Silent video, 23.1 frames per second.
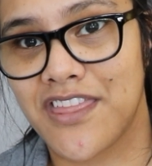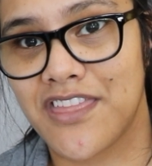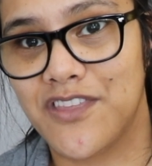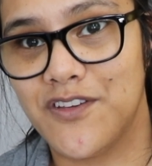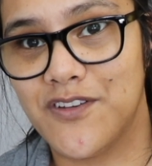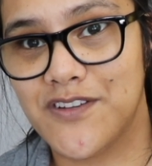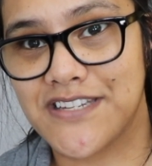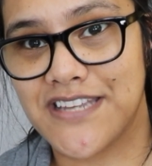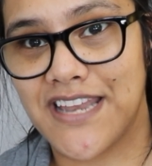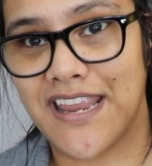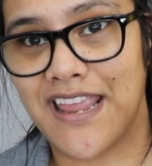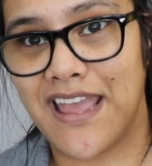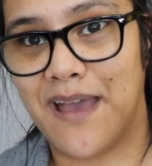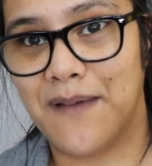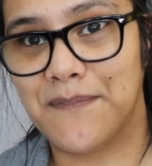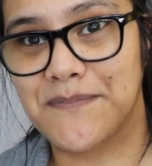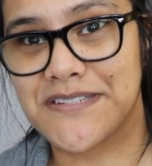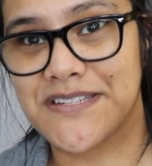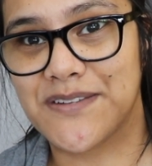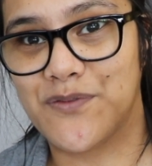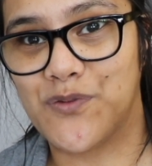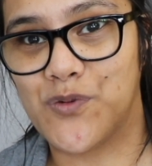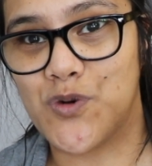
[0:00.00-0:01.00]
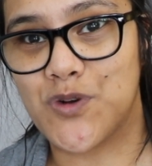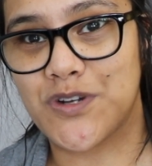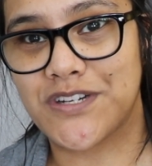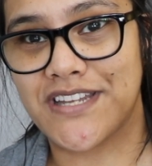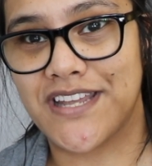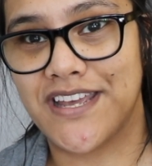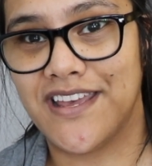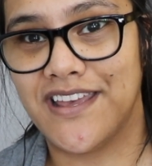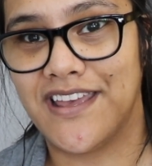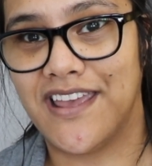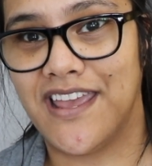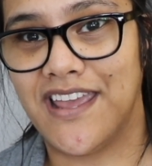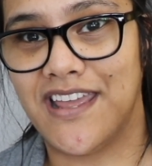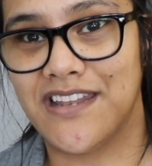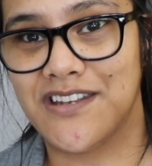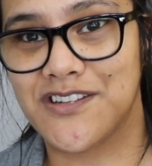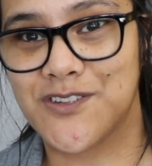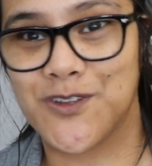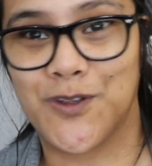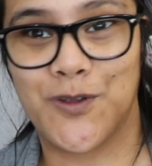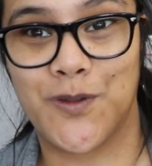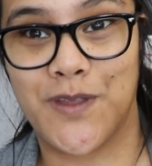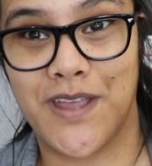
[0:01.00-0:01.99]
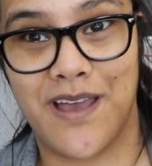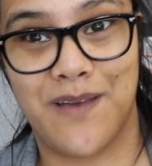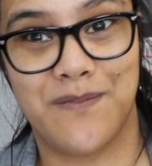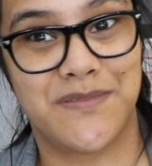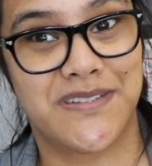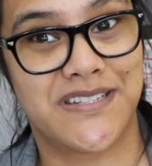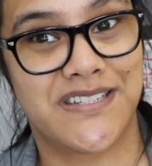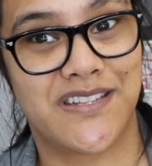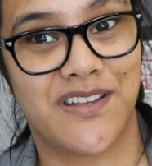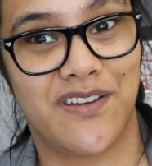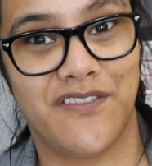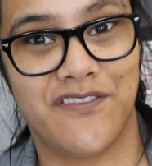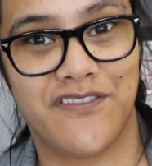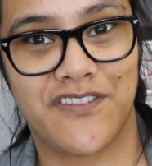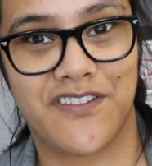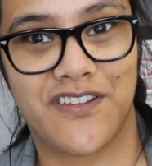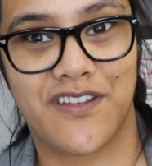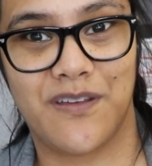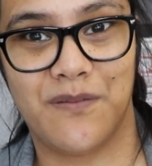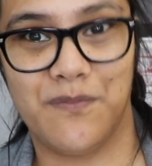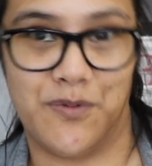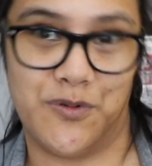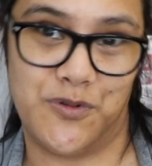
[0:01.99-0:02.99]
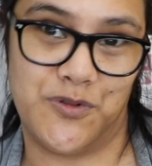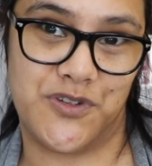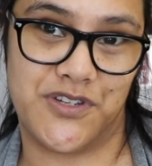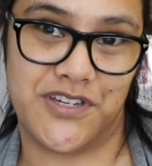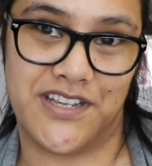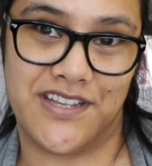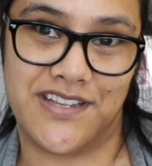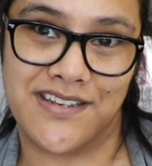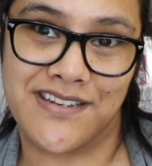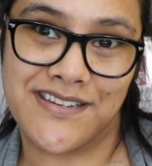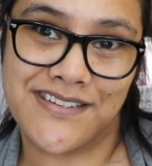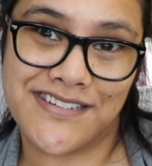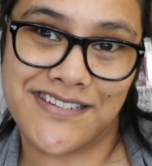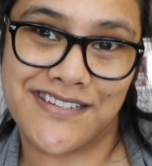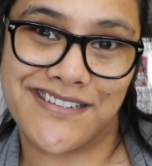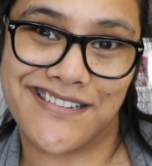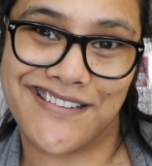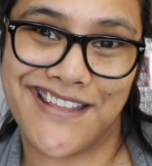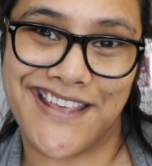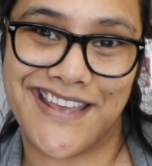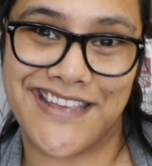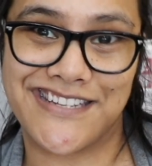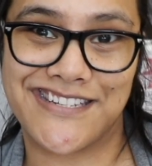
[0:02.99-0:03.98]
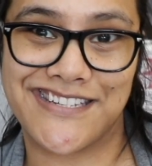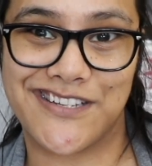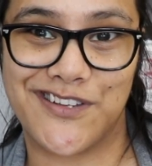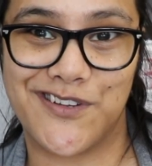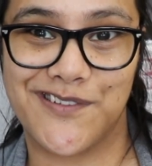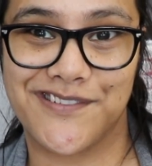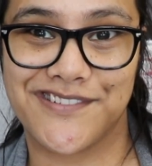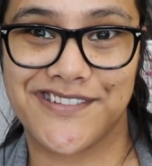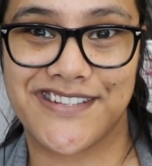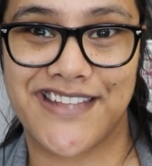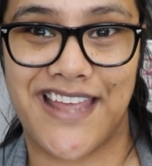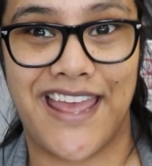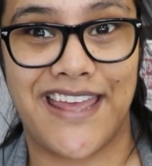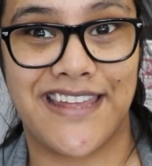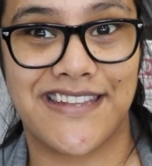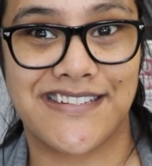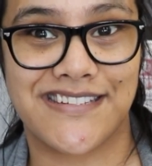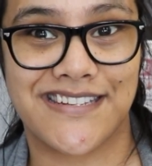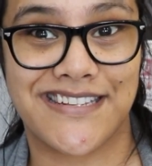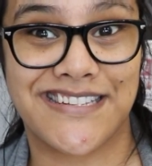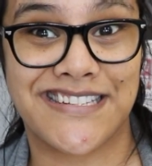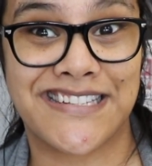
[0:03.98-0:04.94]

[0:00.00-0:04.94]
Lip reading: 13 cups of water and 2 cups of kombucha to use as a